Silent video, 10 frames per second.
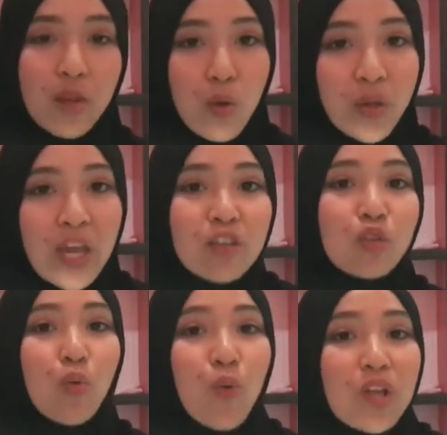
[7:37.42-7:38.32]
Okay,
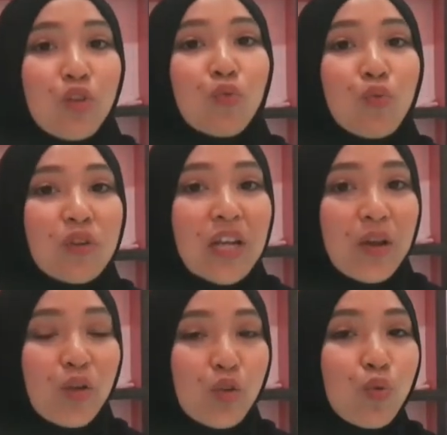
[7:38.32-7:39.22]
so what you
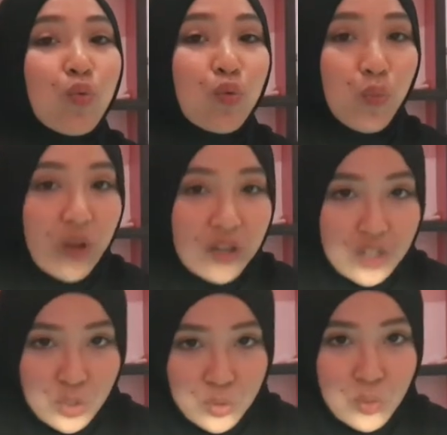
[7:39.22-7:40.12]
would want
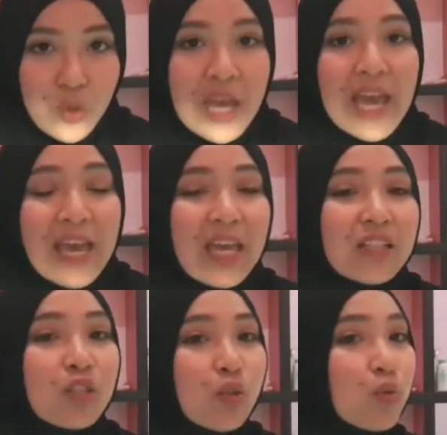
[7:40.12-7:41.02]
to do
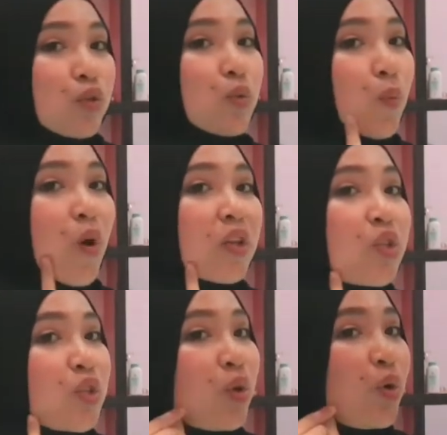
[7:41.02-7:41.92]
is you
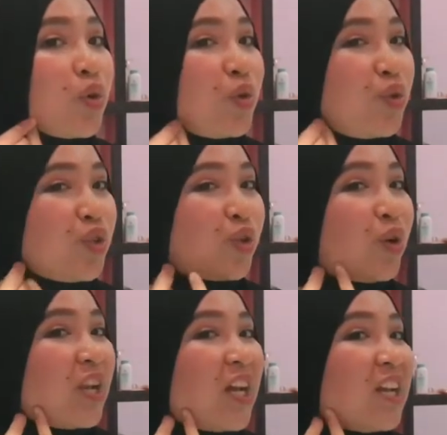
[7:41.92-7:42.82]
swatch on your
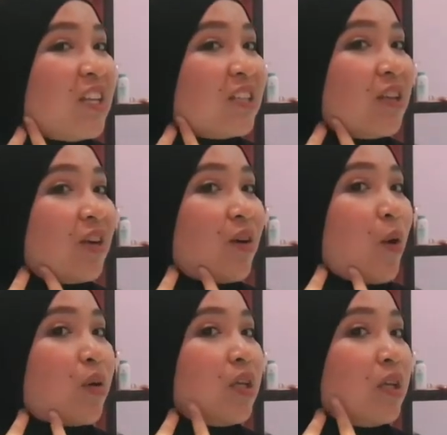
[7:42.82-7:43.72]
jawline
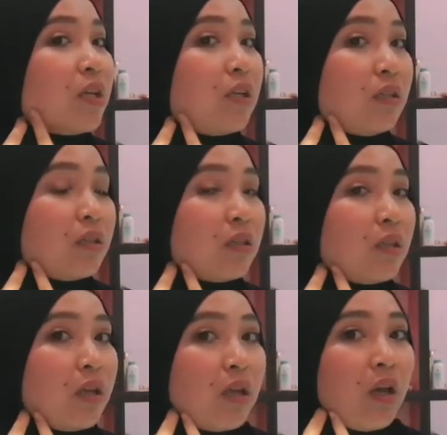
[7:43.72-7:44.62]
around here.
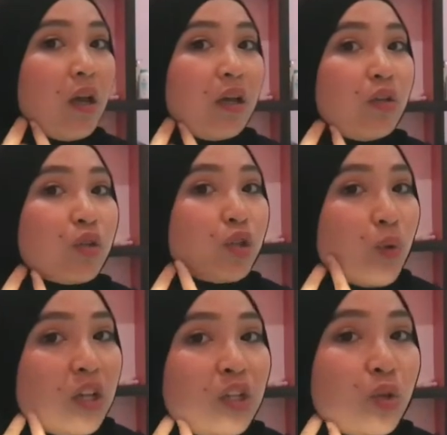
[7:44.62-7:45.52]
You
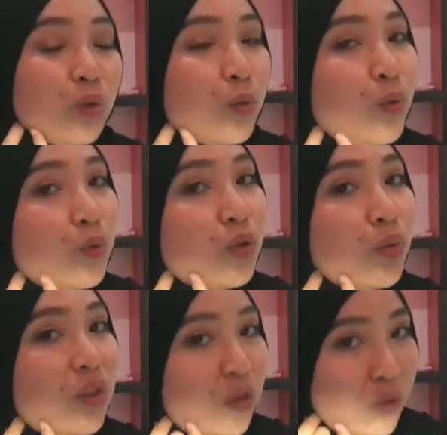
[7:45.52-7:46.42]
swatch 2
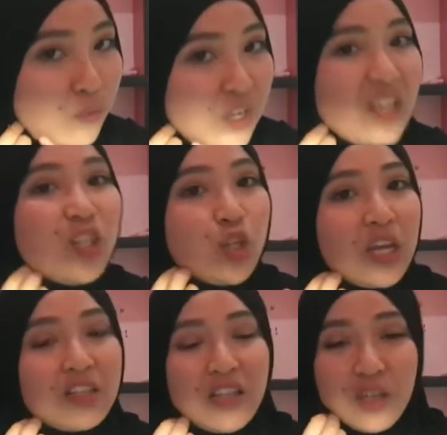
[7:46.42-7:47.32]
to 3
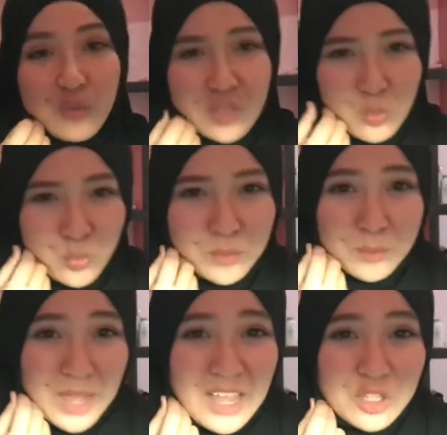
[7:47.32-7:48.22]
shades that you think would
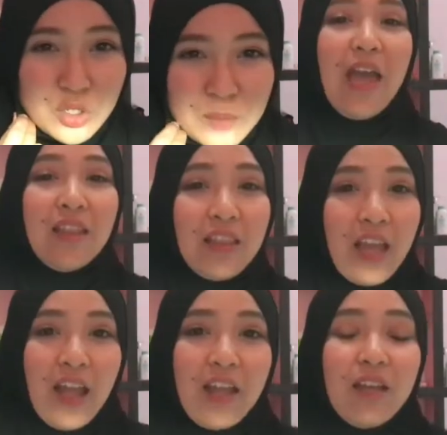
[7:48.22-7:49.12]
match, and
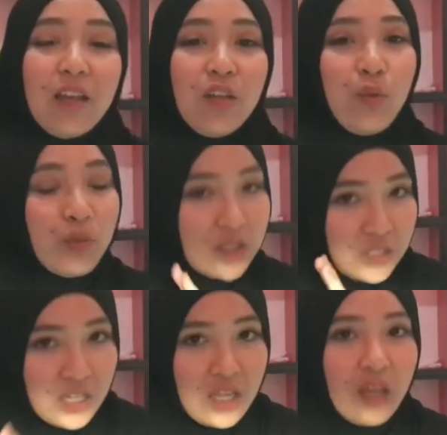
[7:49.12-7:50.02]
then you
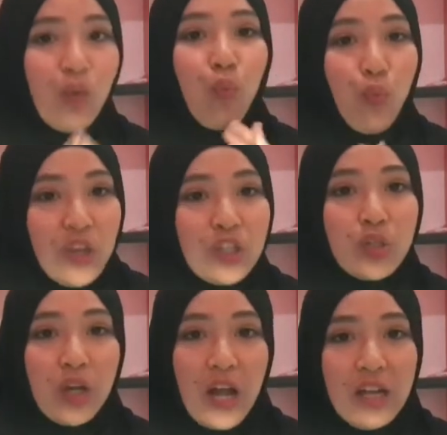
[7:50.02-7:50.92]
see
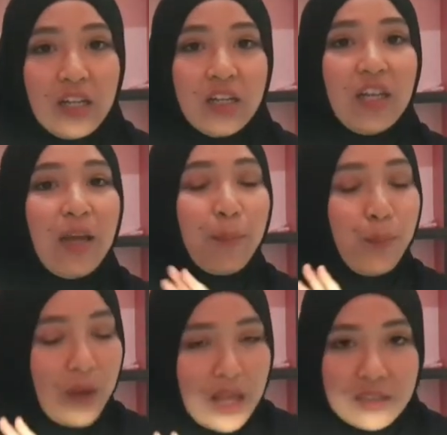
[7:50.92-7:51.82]
which color
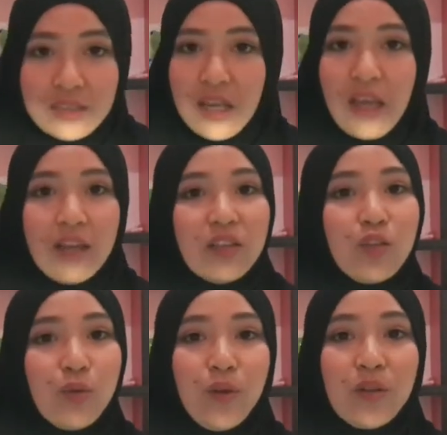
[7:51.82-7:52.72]
like blends
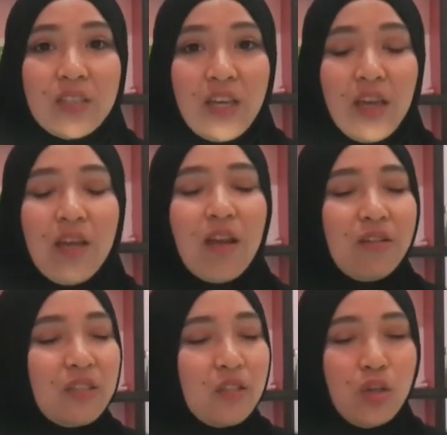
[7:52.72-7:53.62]
into your skin. There
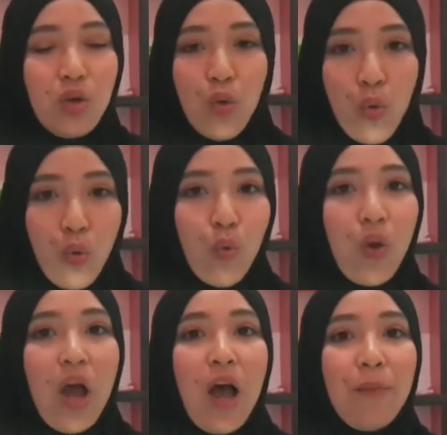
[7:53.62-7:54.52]
is
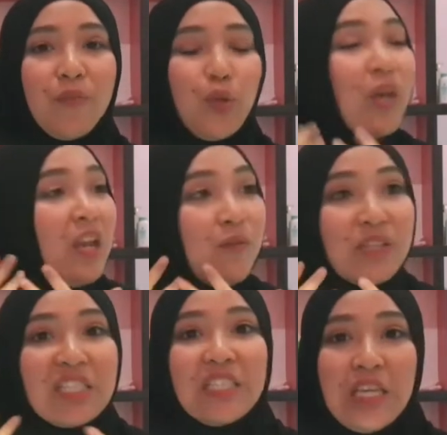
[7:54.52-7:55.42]
no you can't
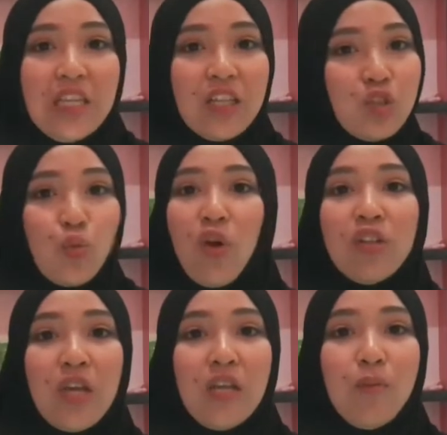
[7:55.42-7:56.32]
even see the
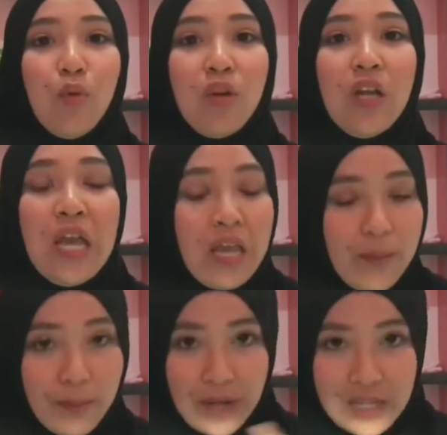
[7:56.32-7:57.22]
swatch anymore.
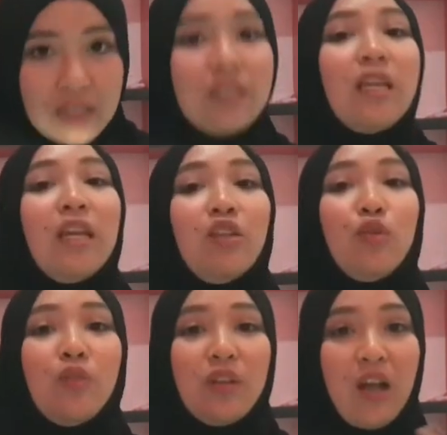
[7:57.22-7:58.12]
It blends
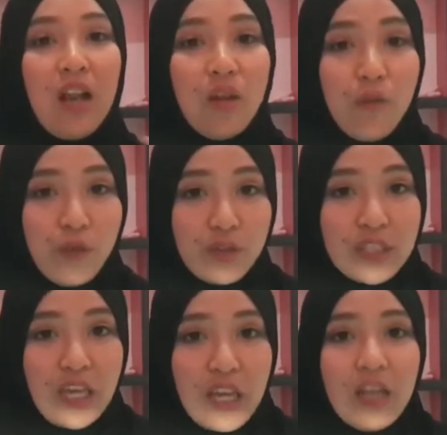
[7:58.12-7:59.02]
into the color of your
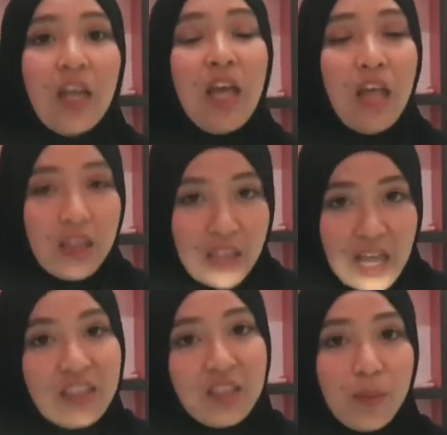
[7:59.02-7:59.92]
skin.
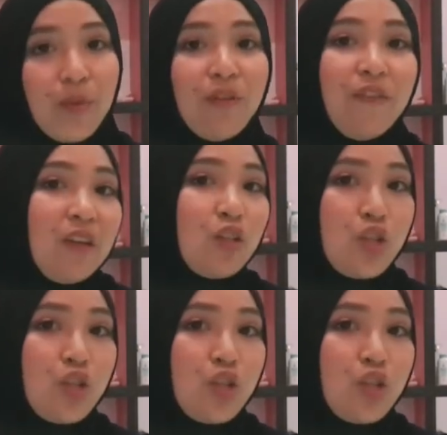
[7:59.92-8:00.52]
That's the perfect